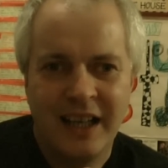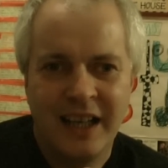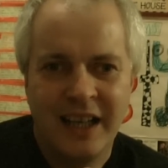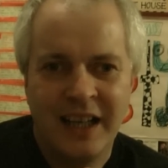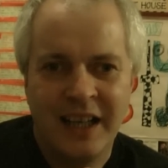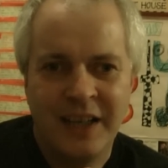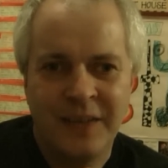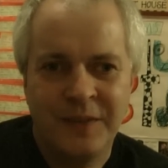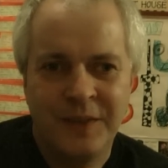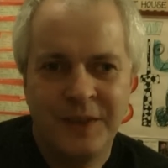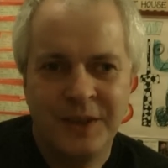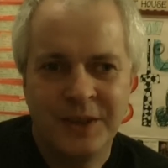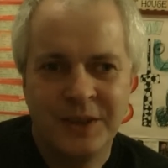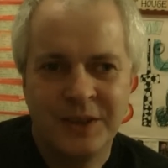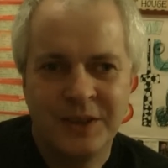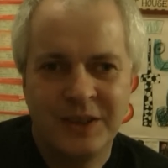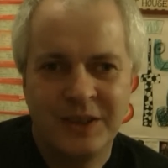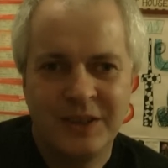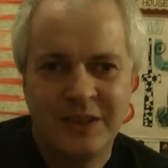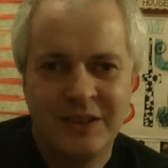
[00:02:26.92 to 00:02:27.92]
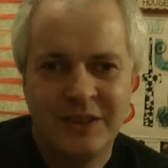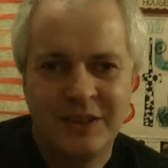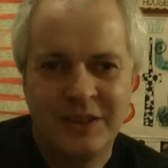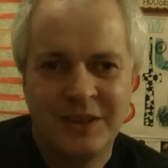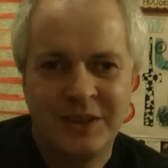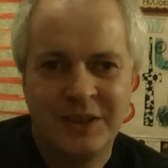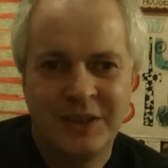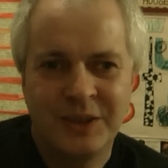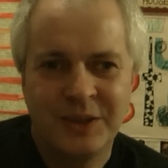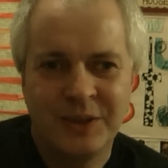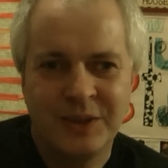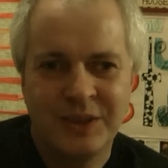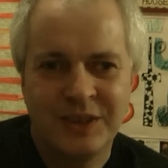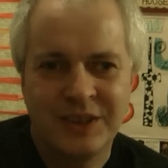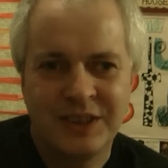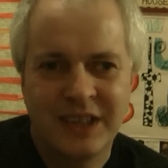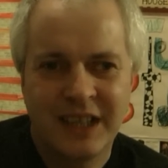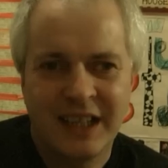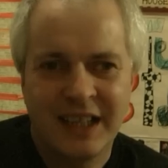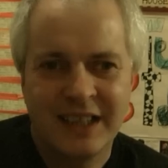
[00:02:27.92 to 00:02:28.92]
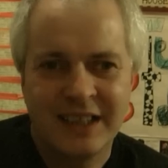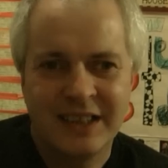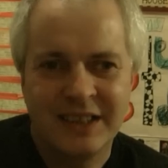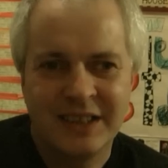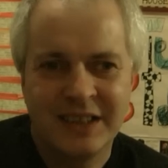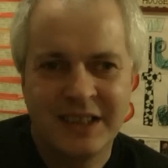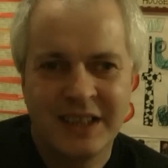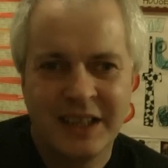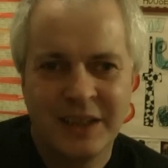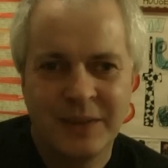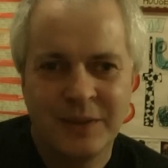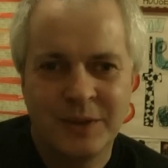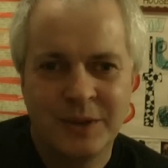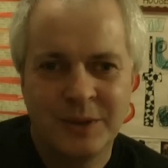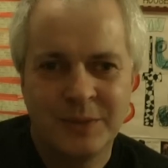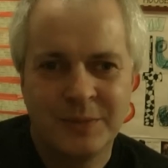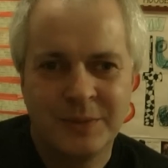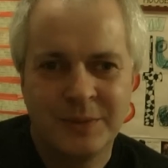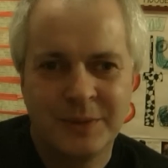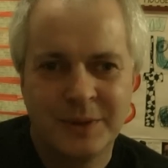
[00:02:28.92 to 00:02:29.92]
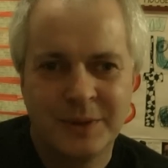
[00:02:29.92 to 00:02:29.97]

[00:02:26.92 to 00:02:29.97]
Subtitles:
if you do decide to give up